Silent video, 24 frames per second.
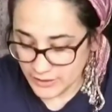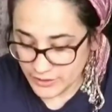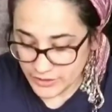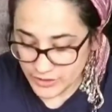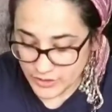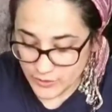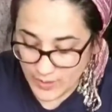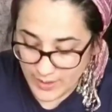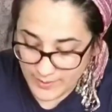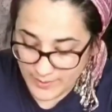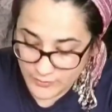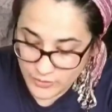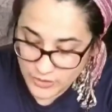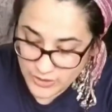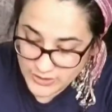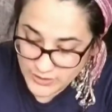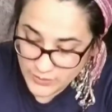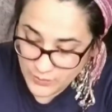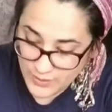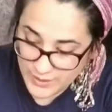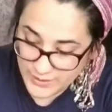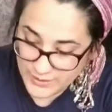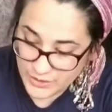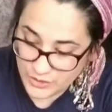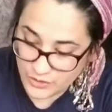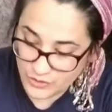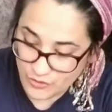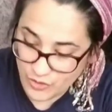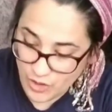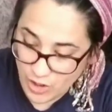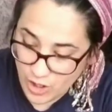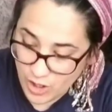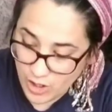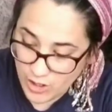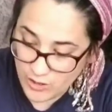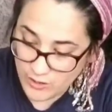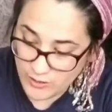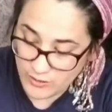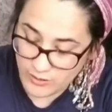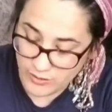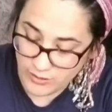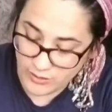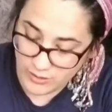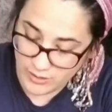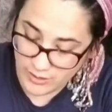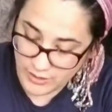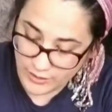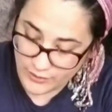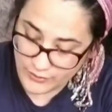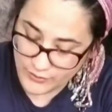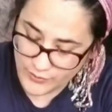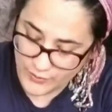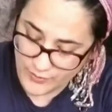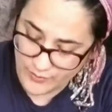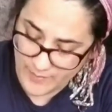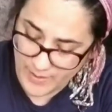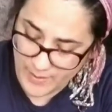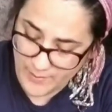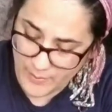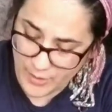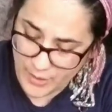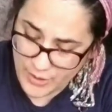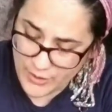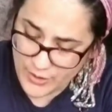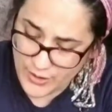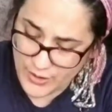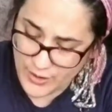So I'm just going to draw, and I'll do it with my marker,